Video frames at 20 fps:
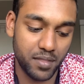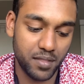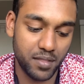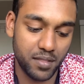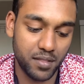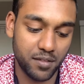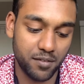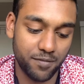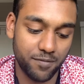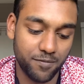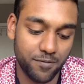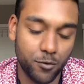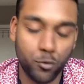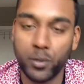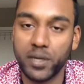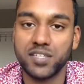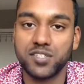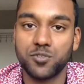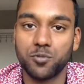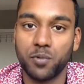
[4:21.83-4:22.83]
the
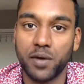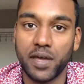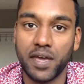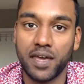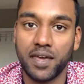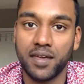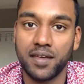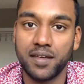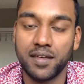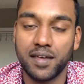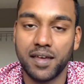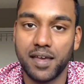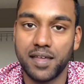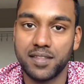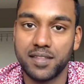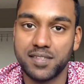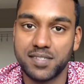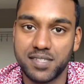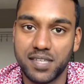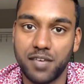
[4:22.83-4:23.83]
quickest way and
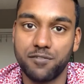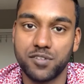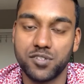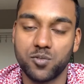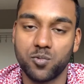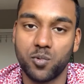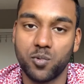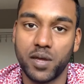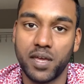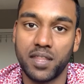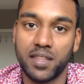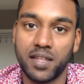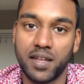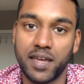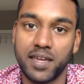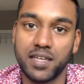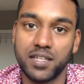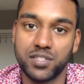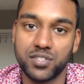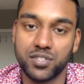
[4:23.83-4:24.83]
the safest way that I
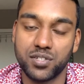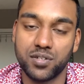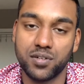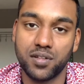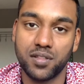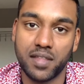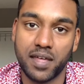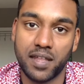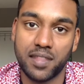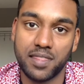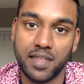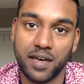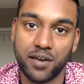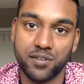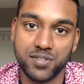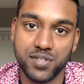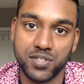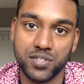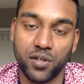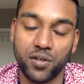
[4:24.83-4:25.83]
can turn that
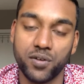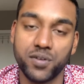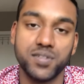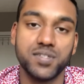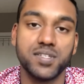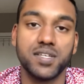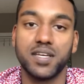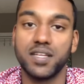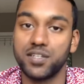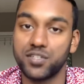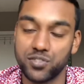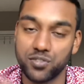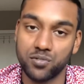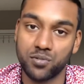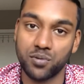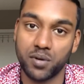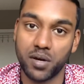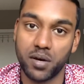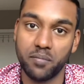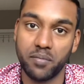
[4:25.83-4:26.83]
$1,000
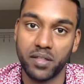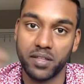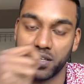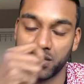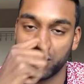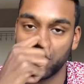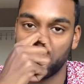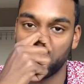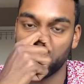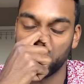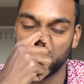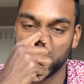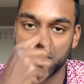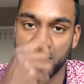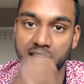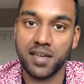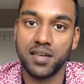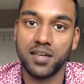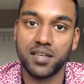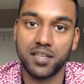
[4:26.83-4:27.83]
into $1,000,000
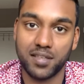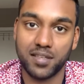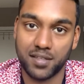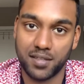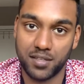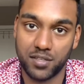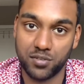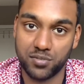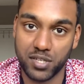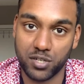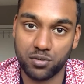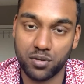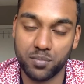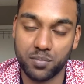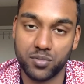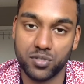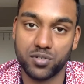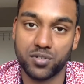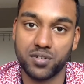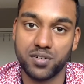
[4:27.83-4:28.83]
using
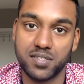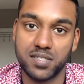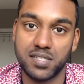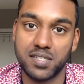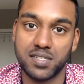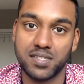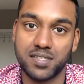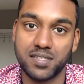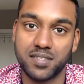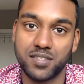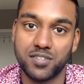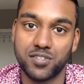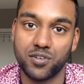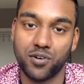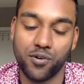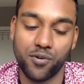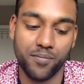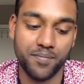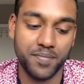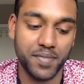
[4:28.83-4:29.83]
cryptocurrencies.
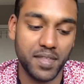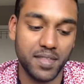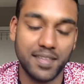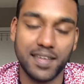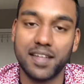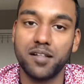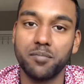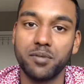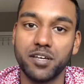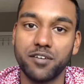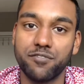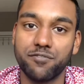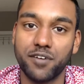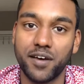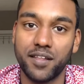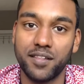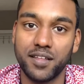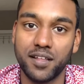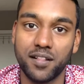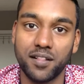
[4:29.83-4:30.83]
So that'll be a
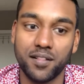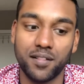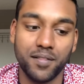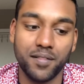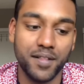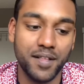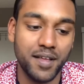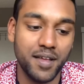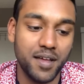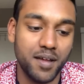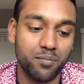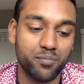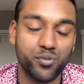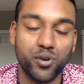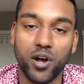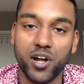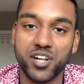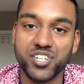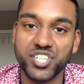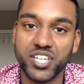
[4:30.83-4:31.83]
fun little
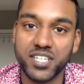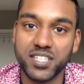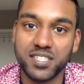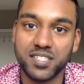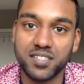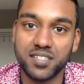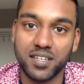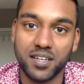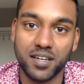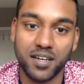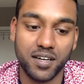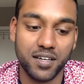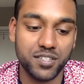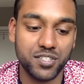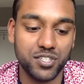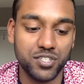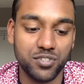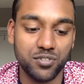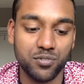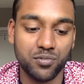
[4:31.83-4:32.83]
project to
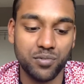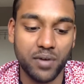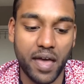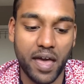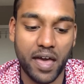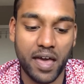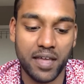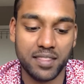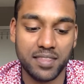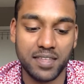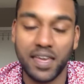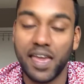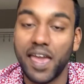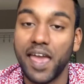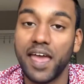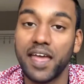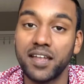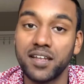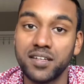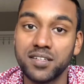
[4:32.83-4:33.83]
do at the
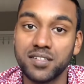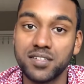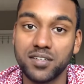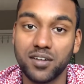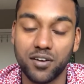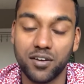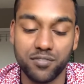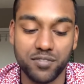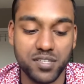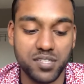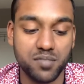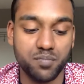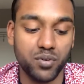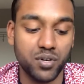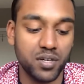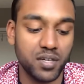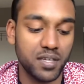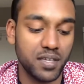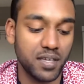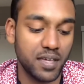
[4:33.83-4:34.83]
end of this
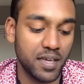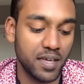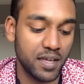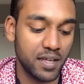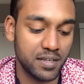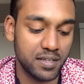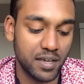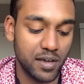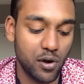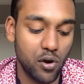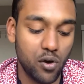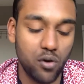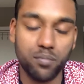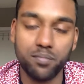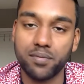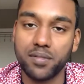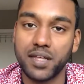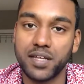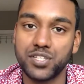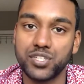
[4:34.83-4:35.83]
book, and I hope
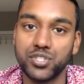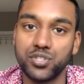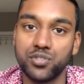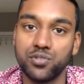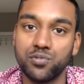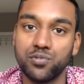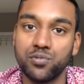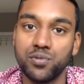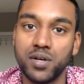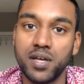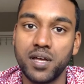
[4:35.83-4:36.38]
that you